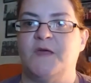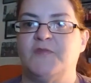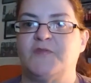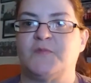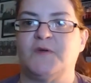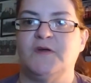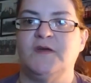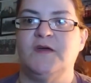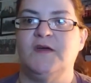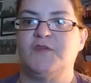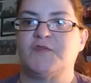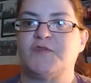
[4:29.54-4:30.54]
it's a really
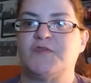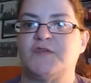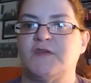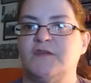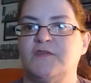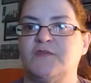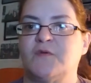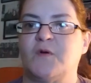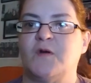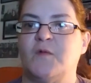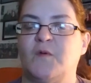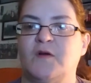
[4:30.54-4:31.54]
interesting
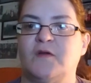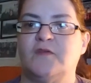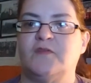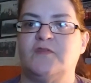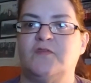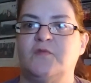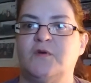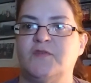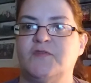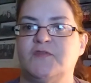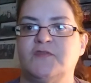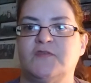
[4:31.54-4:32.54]
story where it
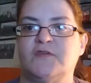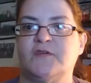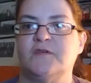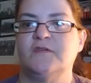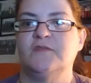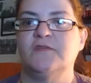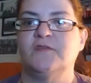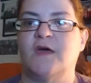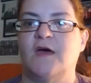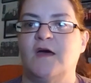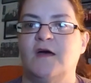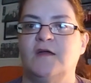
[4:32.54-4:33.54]
twists and turns
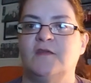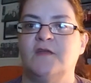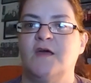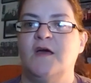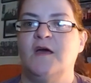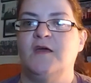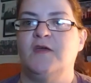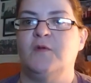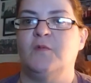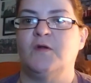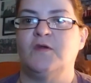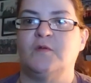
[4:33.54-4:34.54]
and
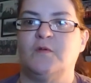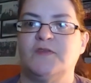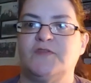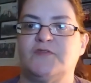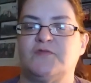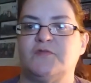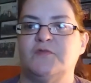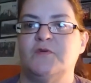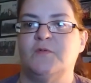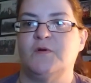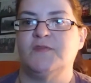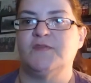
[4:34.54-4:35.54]
you wonder what's
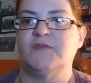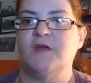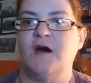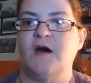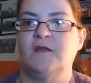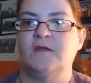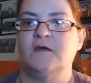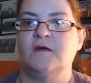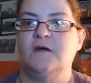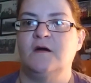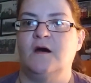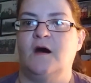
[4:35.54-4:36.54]
true and what's not.
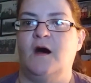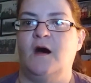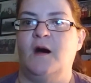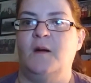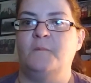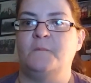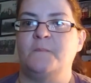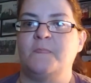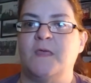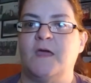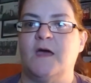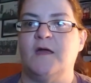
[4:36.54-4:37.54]

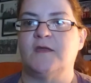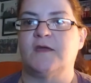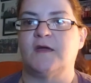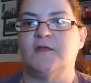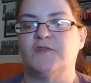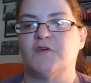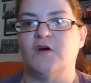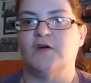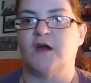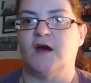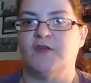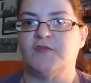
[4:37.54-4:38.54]
And again, it's
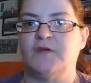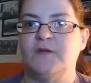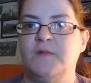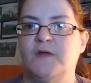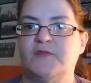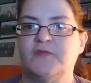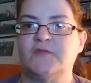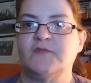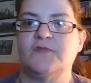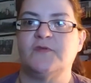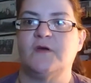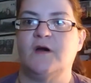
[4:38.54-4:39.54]
called Contrary
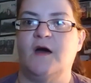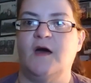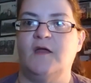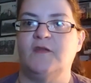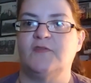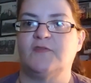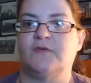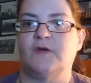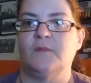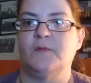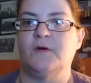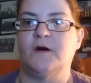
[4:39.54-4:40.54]
Measures, and it's
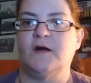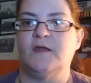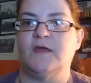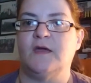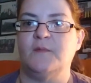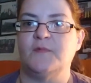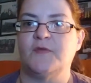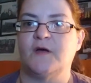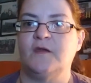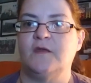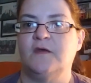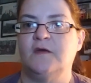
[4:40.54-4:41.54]
available on
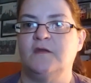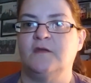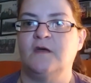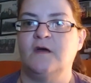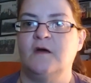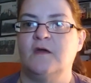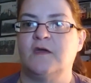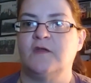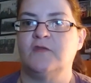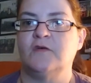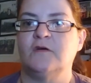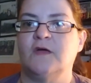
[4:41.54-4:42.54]
Amazon and
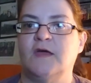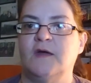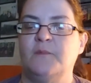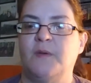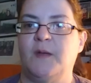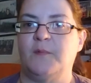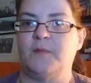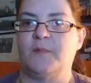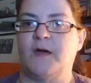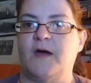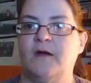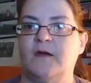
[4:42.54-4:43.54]
Kindle and
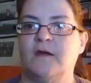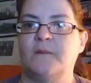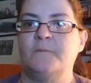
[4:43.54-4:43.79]
paperback.